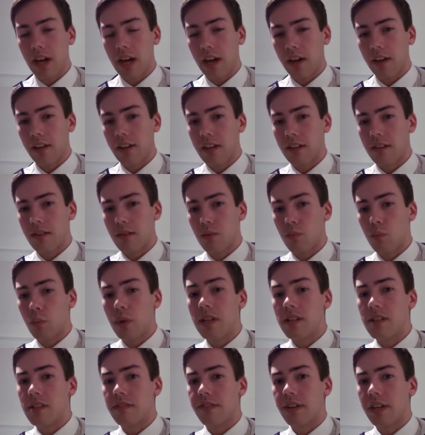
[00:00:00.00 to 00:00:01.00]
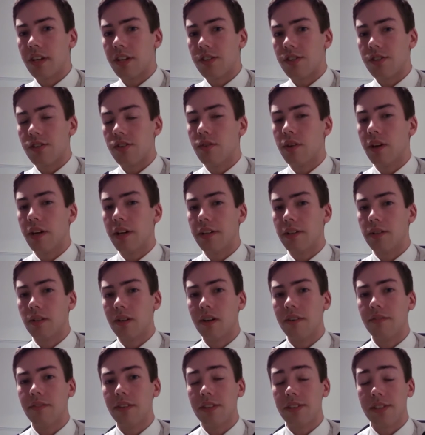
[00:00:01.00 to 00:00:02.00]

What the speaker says: how the wind affects your aircraft.